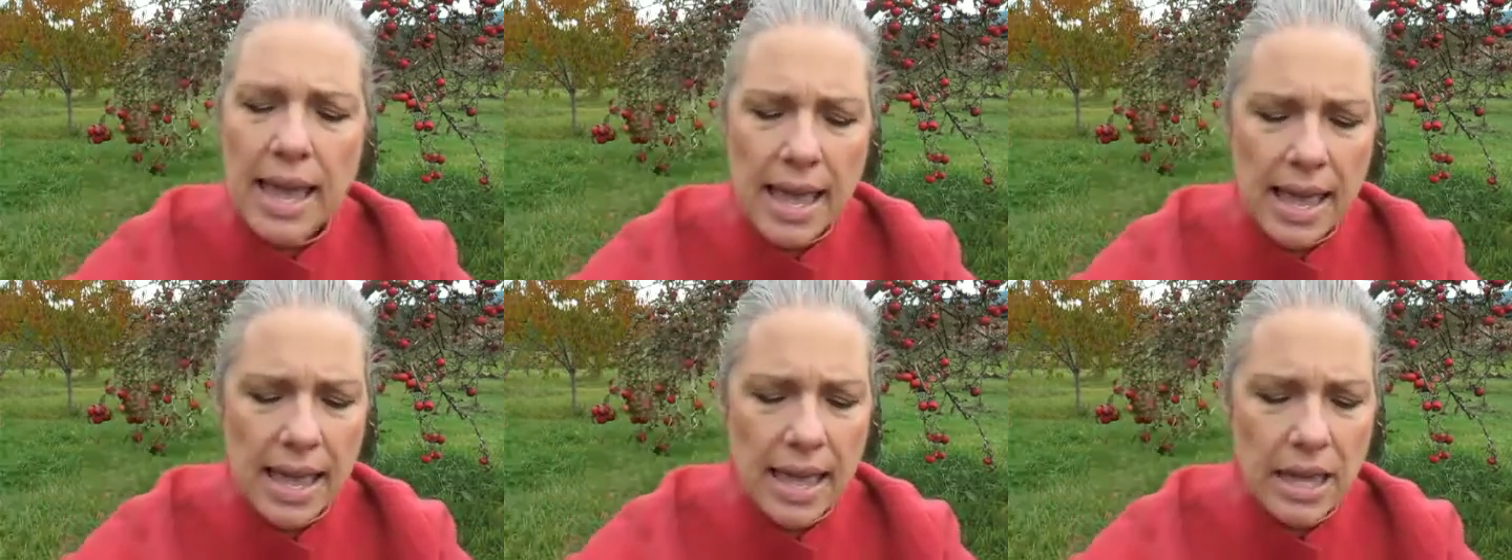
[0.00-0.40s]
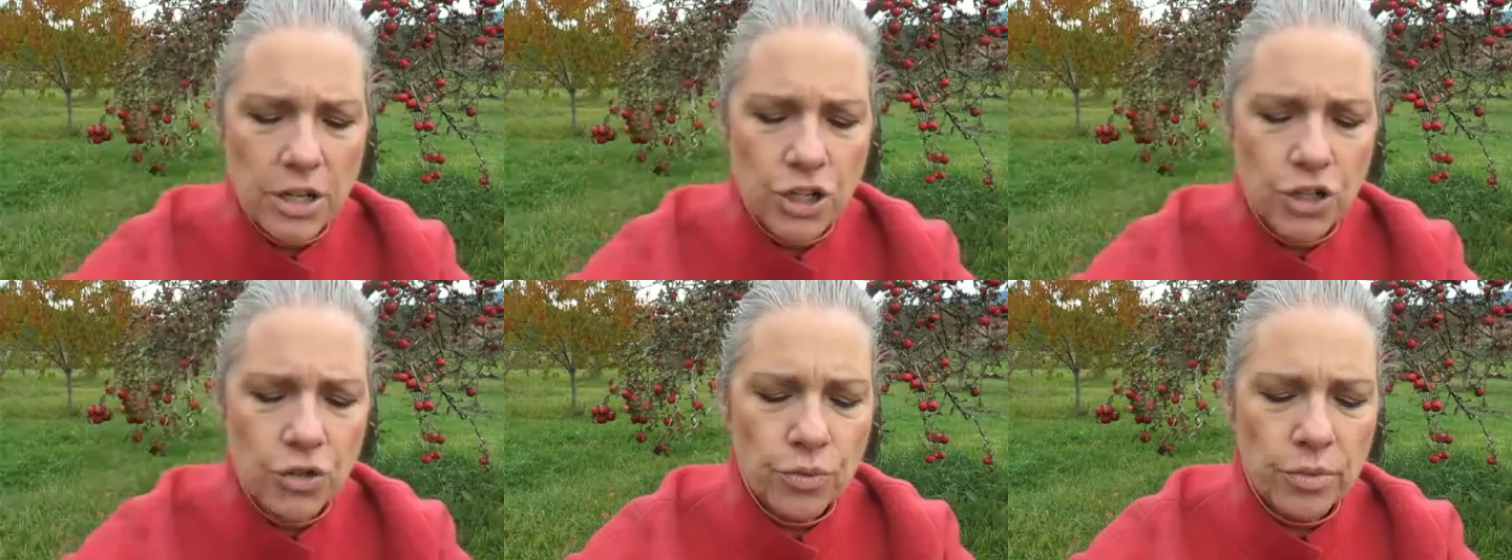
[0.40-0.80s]

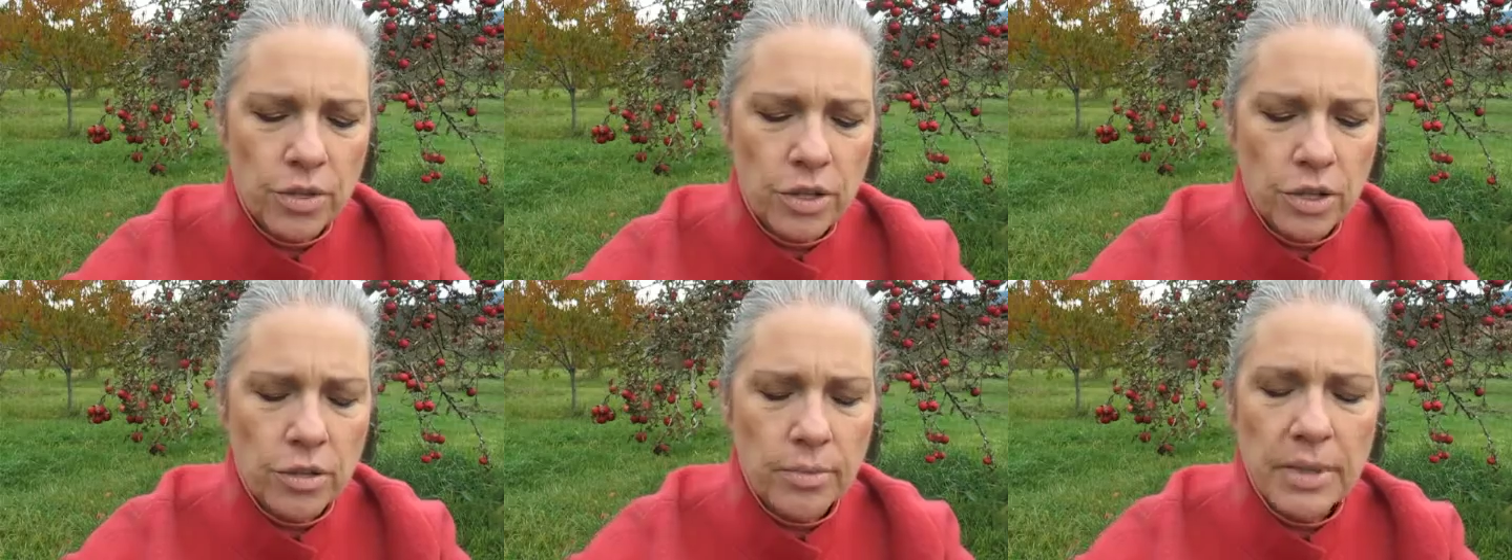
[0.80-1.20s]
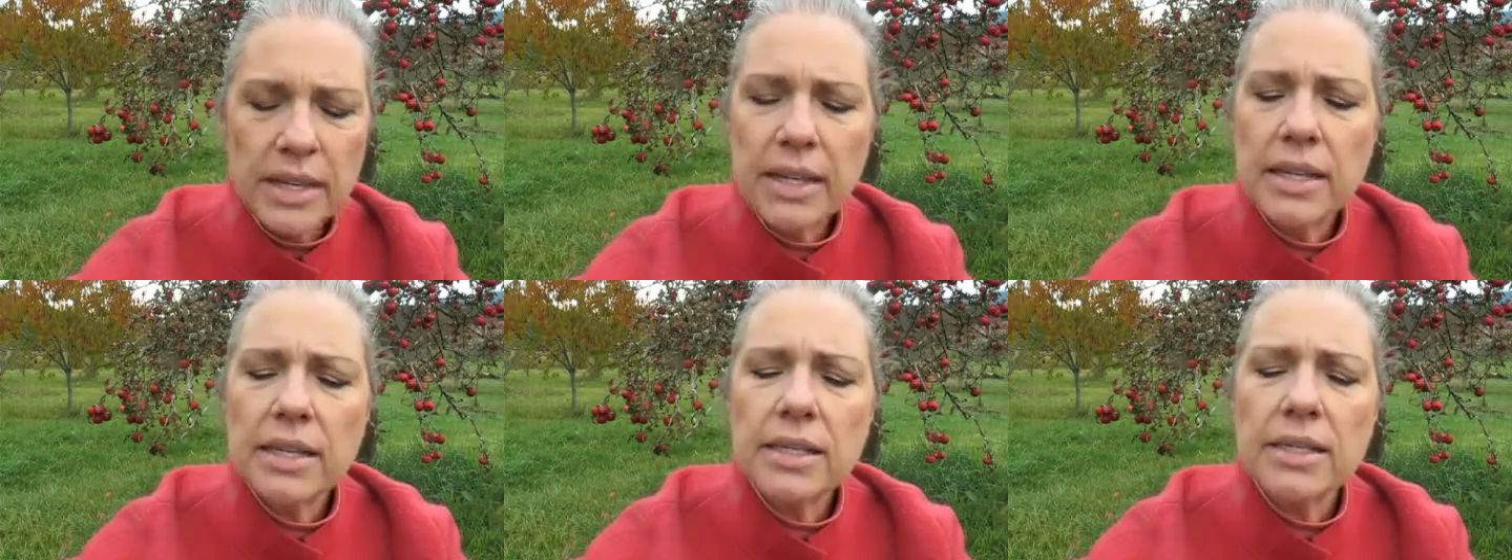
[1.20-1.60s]
And Schroom
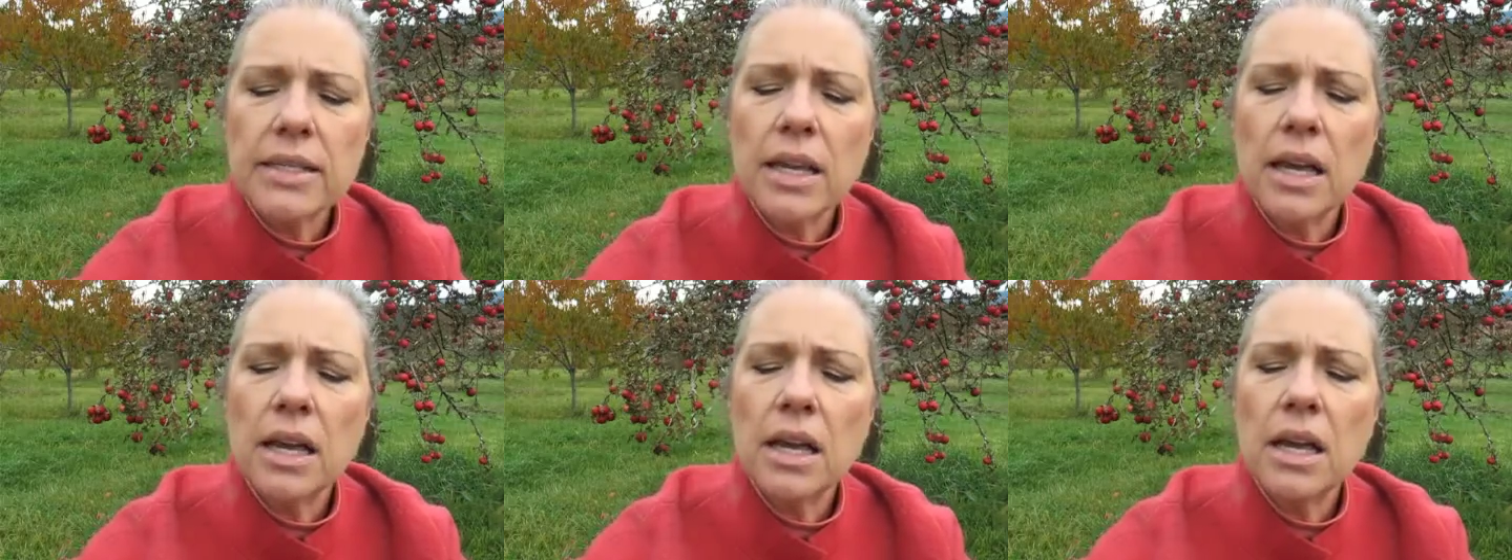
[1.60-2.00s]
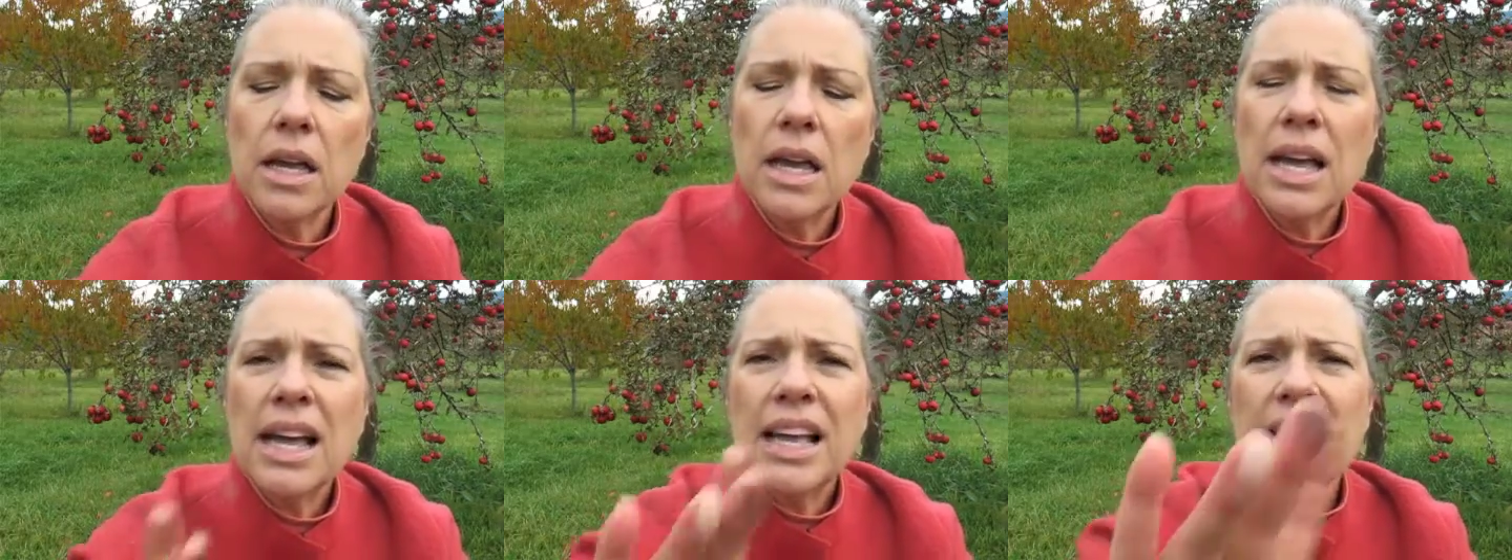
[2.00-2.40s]
is,
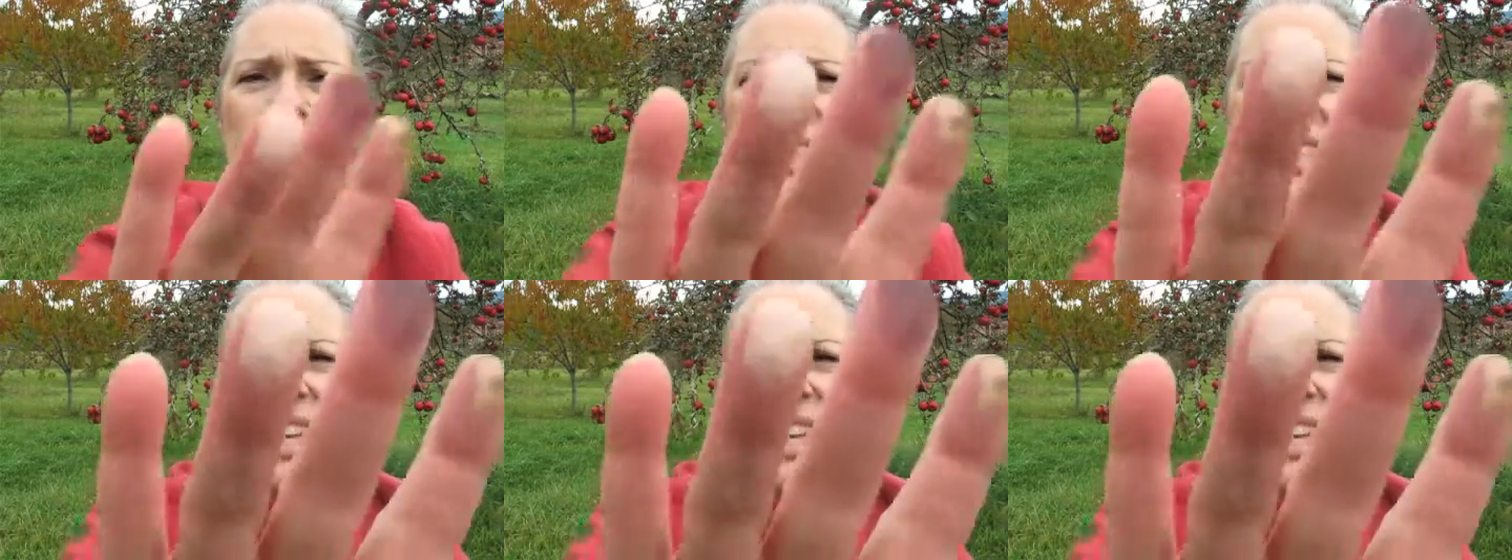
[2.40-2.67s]
it's